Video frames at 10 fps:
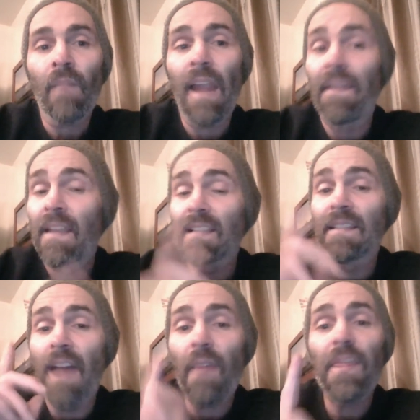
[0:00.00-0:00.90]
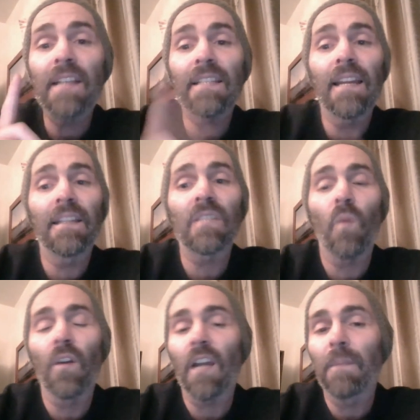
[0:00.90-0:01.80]
And there's nothing saying this
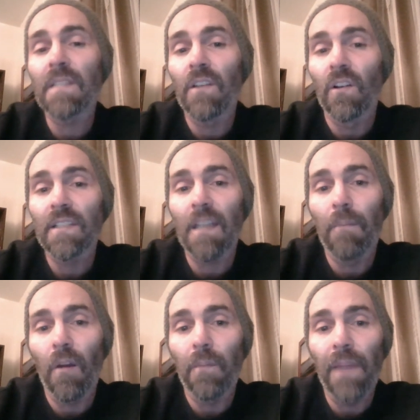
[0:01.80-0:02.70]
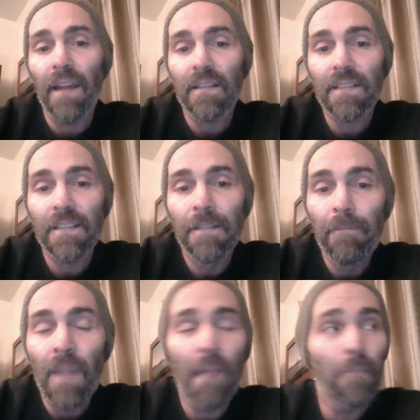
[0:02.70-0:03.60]
won't come to your suburb next.
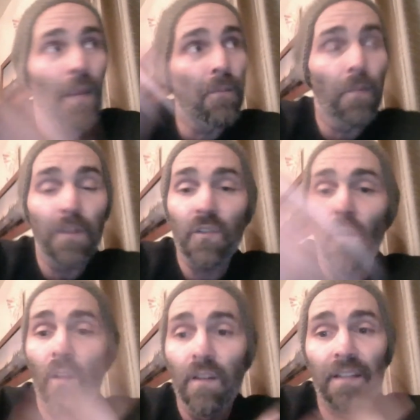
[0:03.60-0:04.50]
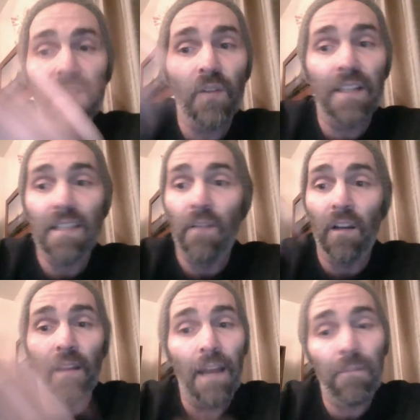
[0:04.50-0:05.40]
And people patrolling the streets, they've got
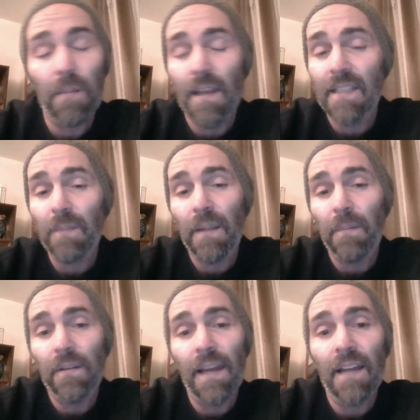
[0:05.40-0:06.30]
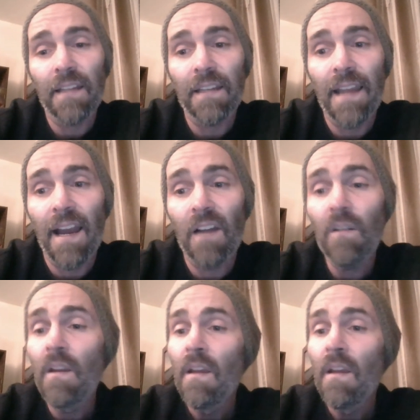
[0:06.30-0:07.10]
enough police people down here now.